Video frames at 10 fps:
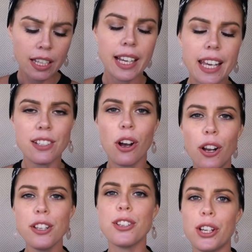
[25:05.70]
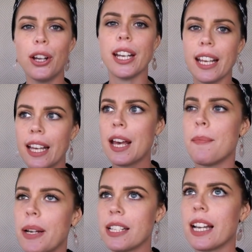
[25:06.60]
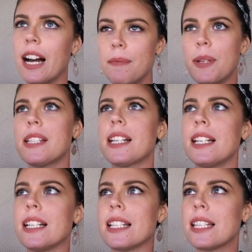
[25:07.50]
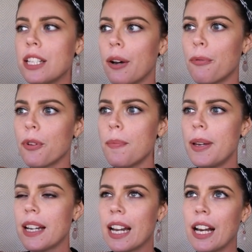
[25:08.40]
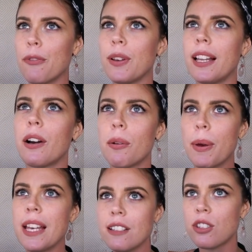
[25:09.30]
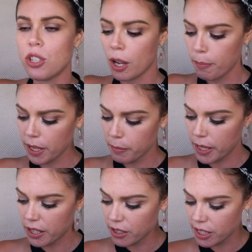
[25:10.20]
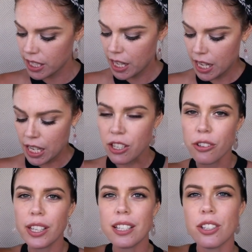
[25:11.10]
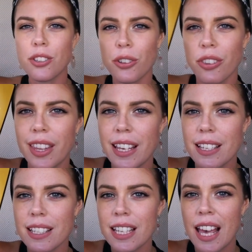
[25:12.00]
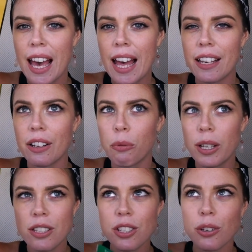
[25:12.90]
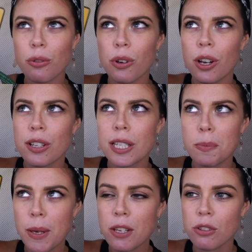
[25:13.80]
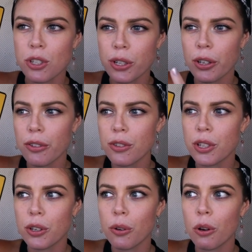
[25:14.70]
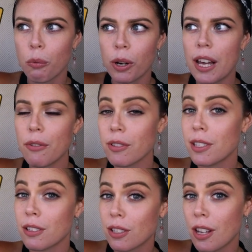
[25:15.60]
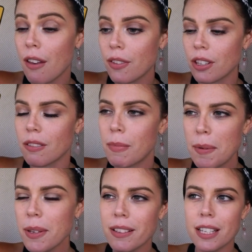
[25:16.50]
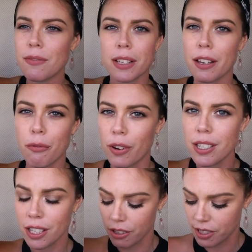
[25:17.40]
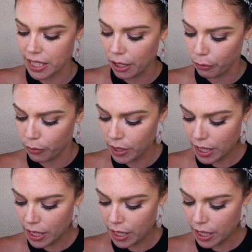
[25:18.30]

like he's on a journey, but he's like, I'm just gonna stop for a bit. And I feel like he's stopping because you need to do this. And once you speak your truth to whatever isn't serving you, maybe it's even confronting yourself